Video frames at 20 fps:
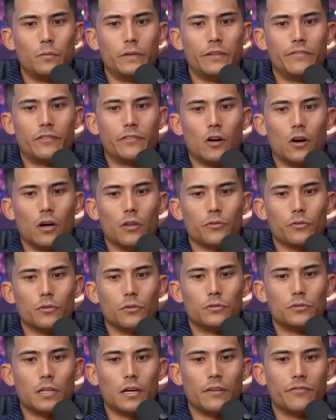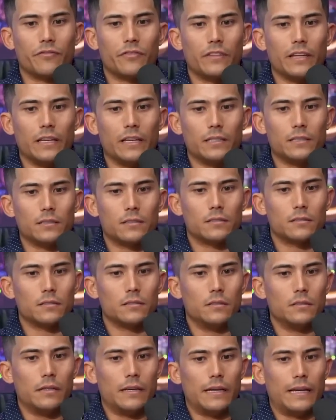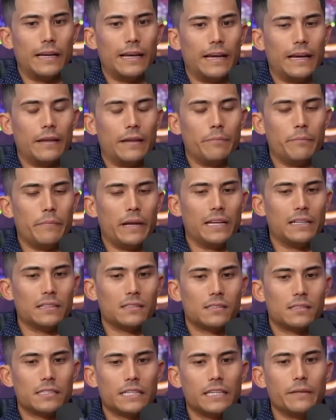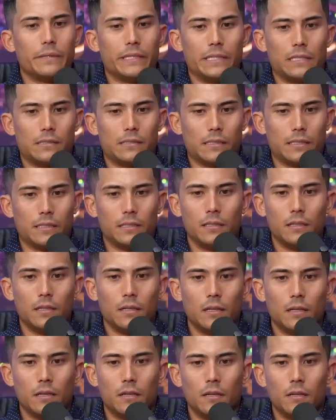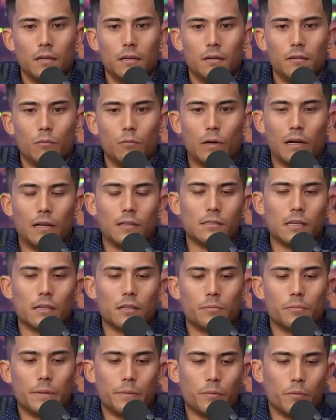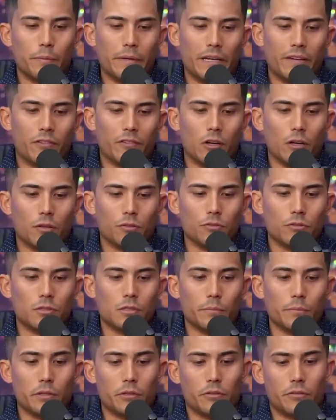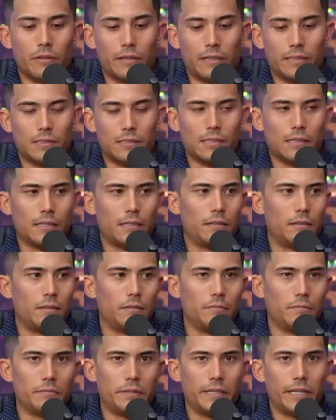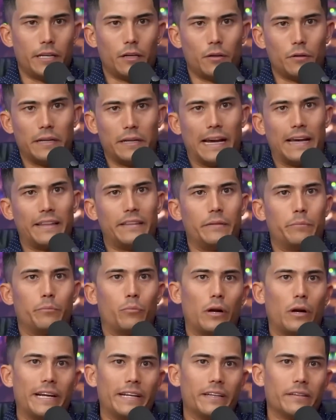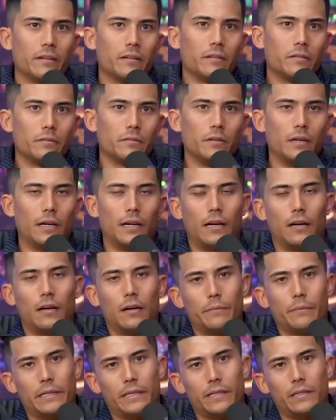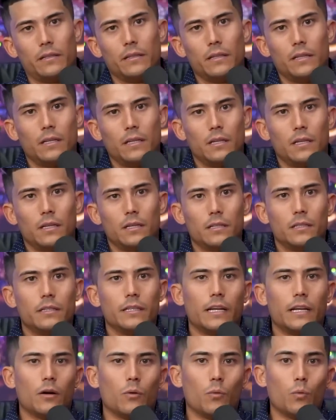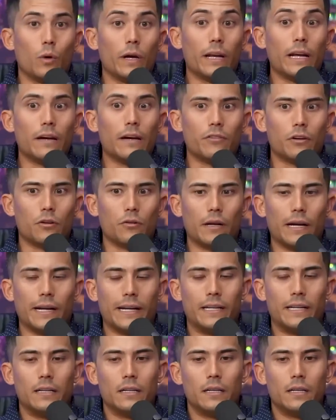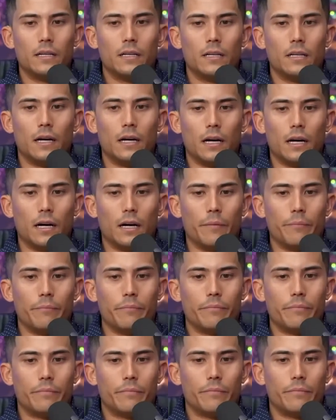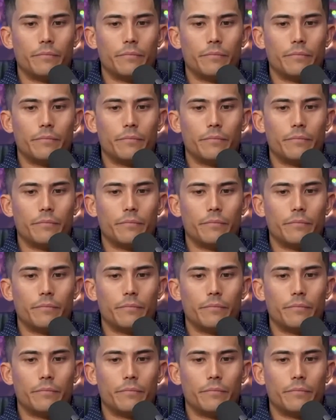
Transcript: we've gone through tough things and made it seem easy, mm-hmm. whereas other people may have gone through similar things and, you know, it had them break um, it, you know, whatever, right? Um,